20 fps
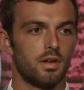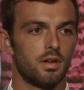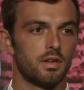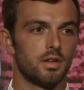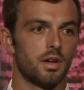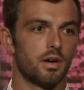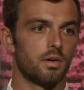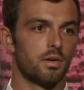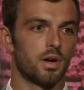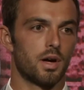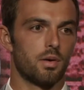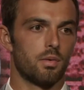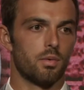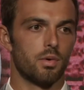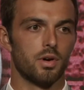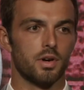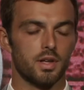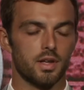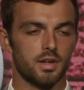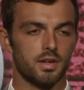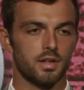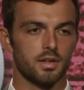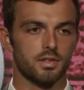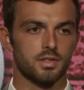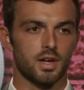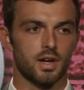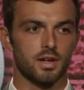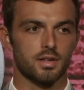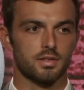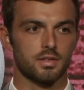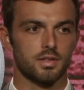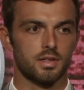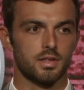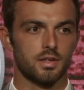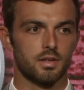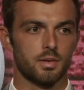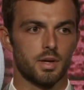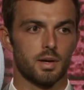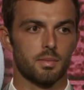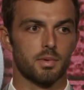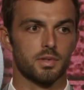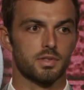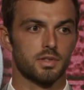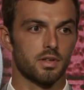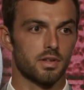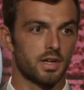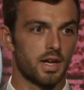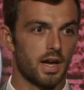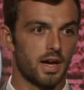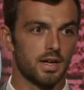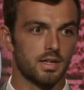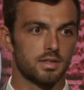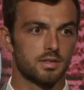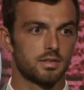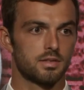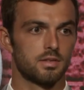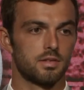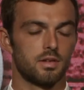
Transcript: You know, we got Woody and Dylan Johnson, and we got a bunch of other guys.